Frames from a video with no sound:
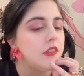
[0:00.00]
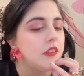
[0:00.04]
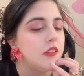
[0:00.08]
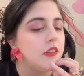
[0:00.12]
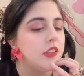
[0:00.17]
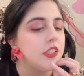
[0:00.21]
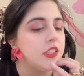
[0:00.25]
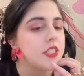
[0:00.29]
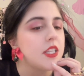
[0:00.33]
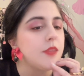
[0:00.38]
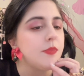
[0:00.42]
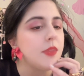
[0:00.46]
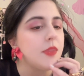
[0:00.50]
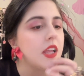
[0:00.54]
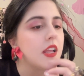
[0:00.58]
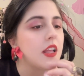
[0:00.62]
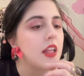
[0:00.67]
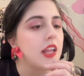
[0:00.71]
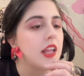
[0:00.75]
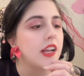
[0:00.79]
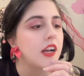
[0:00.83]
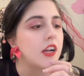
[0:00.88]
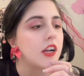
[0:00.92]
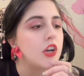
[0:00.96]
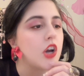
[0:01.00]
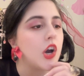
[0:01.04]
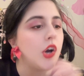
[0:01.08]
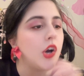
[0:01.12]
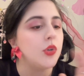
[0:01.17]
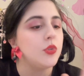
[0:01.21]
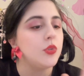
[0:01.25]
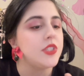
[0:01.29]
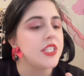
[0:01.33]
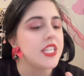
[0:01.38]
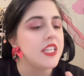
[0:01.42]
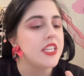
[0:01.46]
there's something, like, a
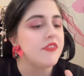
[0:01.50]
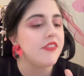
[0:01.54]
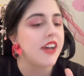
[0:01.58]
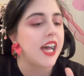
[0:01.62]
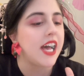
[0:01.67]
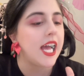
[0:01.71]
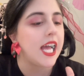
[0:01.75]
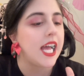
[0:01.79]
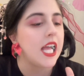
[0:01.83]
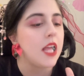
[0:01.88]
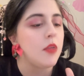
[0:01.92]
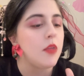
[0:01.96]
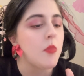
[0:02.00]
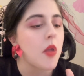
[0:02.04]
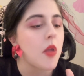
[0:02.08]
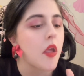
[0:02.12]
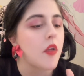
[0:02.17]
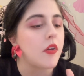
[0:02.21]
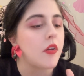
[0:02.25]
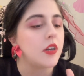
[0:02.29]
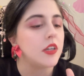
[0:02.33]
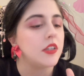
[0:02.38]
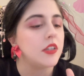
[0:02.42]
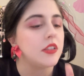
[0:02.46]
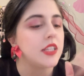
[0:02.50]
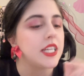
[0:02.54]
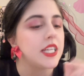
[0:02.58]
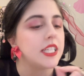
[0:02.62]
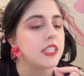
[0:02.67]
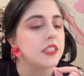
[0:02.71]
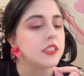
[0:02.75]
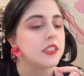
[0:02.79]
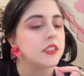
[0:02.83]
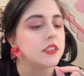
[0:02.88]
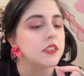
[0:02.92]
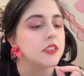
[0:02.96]
cozy vibe or,
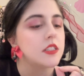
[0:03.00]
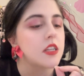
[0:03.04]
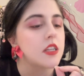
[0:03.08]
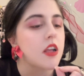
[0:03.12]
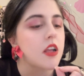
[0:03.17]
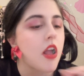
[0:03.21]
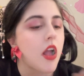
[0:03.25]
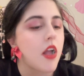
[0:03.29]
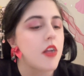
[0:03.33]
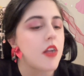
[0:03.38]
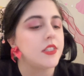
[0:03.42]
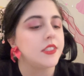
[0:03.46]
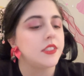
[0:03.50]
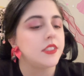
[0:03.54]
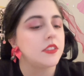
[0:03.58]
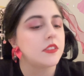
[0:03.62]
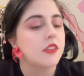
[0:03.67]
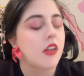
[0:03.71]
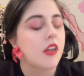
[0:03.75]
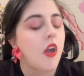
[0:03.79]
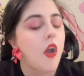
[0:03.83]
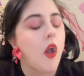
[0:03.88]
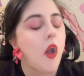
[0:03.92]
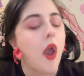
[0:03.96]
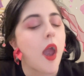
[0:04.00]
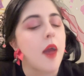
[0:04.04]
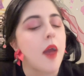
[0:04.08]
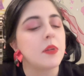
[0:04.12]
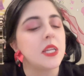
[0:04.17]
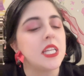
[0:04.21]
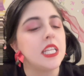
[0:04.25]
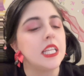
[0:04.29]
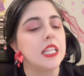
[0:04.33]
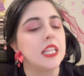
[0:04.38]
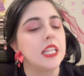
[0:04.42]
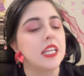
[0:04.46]
like, I'm
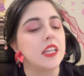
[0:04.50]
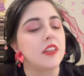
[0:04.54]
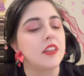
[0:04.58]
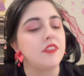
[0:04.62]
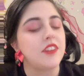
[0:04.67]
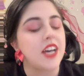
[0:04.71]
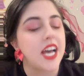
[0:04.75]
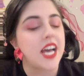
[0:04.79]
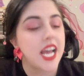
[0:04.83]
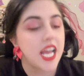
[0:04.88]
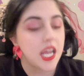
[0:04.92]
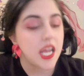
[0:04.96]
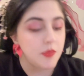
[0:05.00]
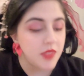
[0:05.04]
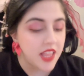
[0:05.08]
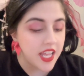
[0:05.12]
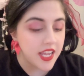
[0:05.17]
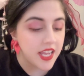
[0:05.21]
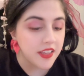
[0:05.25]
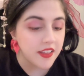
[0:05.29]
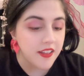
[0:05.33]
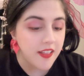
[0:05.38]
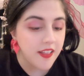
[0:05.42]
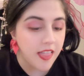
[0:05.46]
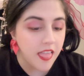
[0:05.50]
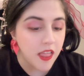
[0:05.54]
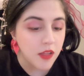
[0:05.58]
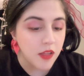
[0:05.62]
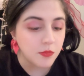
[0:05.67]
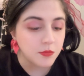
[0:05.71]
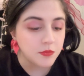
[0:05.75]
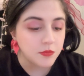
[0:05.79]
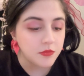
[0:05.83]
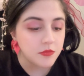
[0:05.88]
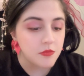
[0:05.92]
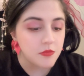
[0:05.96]
getting like a vibe, like
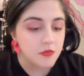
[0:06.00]
a